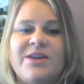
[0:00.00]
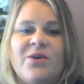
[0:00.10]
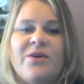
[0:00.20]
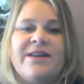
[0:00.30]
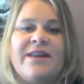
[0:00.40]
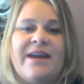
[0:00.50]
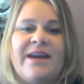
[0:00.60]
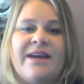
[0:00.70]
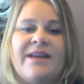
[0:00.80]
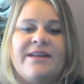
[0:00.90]
know,
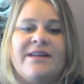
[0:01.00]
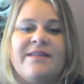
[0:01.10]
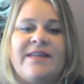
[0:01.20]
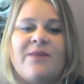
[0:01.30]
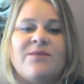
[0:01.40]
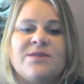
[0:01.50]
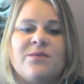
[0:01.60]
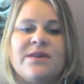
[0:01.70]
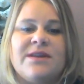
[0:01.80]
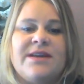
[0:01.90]
and that was a
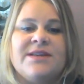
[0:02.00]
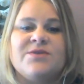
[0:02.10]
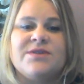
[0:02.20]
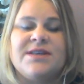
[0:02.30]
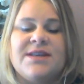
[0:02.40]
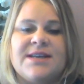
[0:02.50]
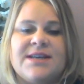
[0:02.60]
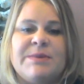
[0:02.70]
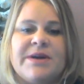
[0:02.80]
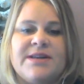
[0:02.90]
really interesting
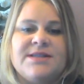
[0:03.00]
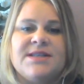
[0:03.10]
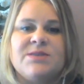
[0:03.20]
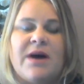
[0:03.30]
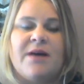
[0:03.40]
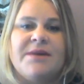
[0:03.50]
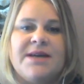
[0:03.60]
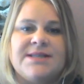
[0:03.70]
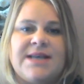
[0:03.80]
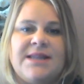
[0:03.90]
experience as well,
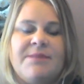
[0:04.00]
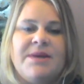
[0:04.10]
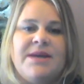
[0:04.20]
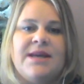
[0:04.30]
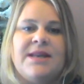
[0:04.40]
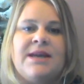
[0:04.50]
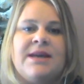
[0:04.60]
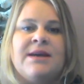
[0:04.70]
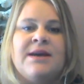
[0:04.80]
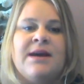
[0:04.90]
because at the
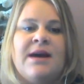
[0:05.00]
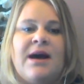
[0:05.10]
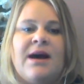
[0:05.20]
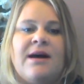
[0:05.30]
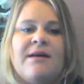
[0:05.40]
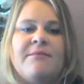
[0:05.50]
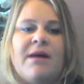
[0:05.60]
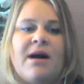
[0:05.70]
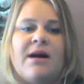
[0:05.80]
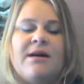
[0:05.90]
beginning,
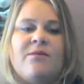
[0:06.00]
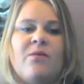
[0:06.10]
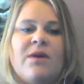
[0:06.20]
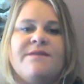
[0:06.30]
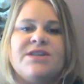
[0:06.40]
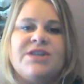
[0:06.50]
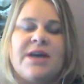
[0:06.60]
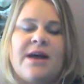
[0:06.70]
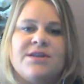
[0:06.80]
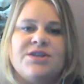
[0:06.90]
one of the
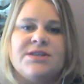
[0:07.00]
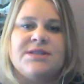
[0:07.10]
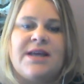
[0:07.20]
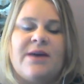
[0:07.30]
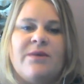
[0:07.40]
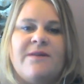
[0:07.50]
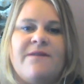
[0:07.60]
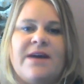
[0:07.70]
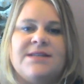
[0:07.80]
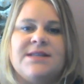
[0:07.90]
challenges that we
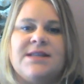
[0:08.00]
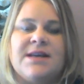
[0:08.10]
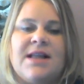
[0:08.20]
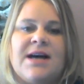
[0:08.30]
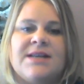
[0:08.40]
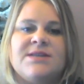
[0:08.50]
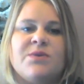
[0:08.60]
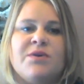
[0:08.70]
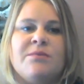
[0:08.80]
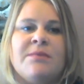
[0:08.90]
faced in the
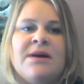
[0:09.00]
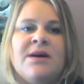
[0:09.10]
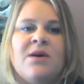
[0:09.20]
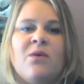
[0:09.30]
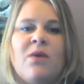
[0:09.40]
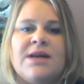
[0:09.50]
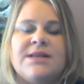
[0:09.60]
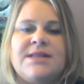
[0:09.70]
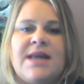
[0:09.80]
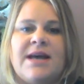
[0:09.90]
classroom
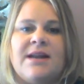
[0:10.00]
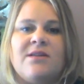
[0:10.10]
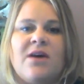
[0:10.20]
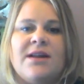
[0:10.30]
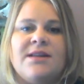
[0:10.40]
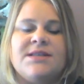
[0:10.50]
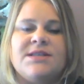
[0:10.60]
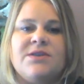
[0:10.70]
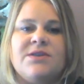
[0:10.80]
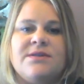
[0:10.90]
was that a lot of the
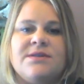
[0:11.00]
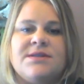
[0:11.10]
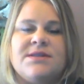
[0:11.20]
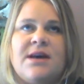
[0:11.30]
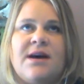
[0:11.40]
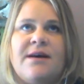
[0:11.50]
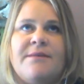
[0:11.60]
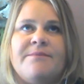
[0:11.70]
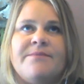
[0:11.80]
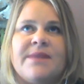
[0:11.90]
students
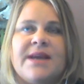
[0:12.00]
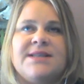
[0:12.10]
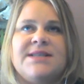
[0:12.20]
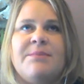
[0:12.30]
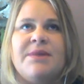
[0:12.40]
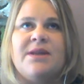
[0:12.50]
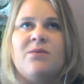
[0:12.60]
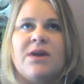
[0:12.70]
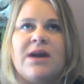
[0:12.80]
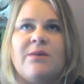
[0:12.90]
exhibited
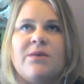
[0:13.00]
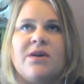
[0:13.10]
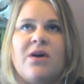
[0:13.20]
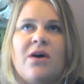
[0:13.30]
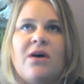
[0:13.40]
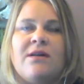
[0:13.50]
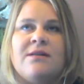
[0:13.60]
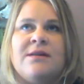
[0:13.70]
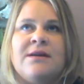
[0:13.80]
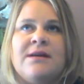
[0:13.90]
what I would
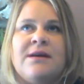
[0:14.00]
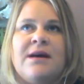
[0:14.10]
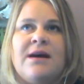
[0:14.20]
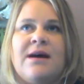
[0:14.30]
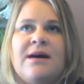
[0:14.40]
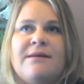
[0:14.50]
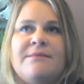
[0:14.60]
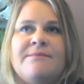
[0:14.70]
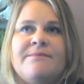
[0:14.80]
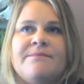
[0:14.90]
call
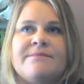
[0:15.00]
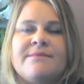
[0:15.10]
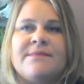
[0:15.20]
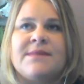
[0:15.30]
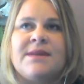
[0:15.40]
a